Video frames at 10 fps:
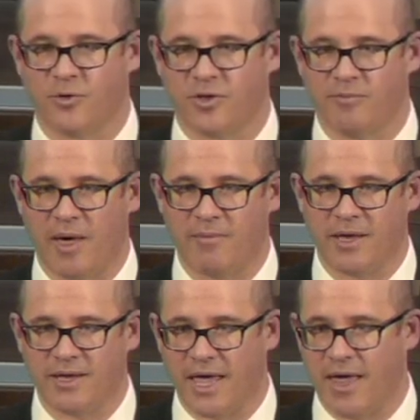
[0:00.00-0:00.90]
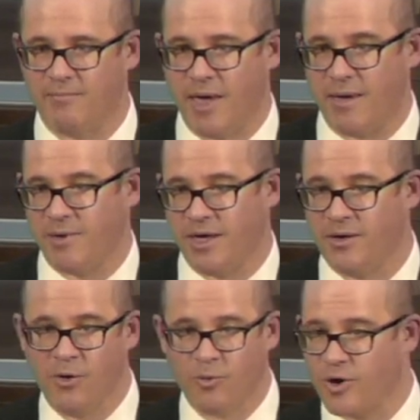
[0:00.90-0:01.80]
Fourth Amendment, and
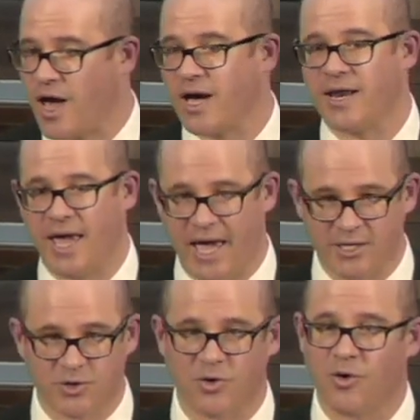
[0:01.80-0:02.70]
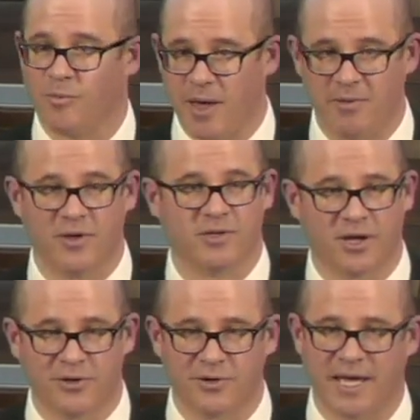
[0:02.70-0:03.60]
maybe we're not going to answer, or maybe those
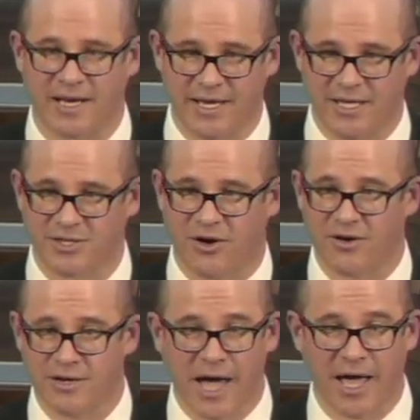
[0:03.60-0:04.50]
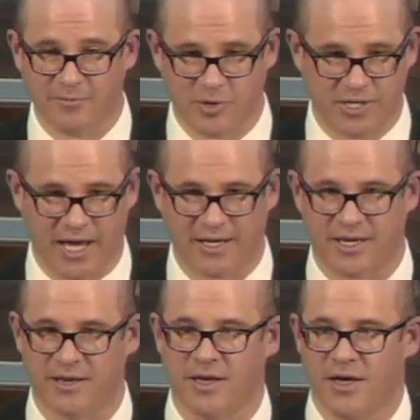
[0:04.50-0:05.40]
other techniques are not
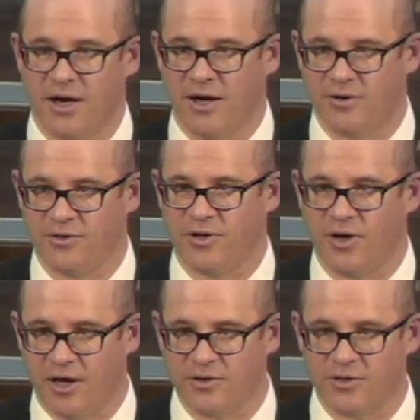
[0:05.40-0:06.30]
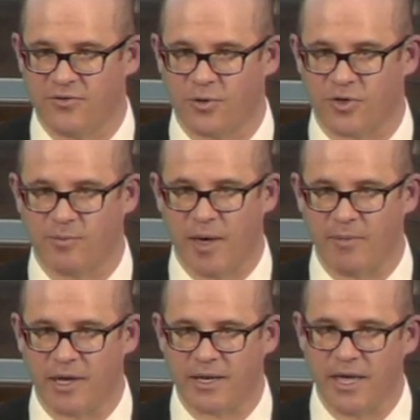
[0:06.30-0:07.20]
protected under the Fourth
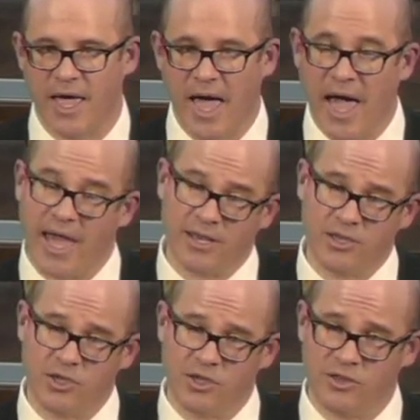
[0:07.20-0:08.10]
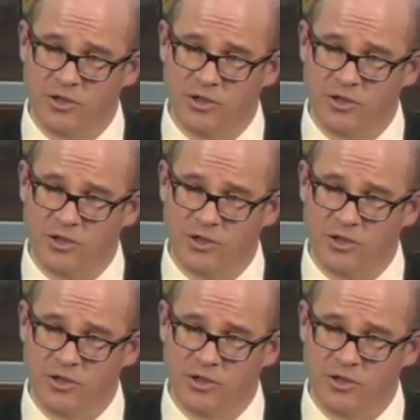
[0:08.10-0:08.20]
Amendment. And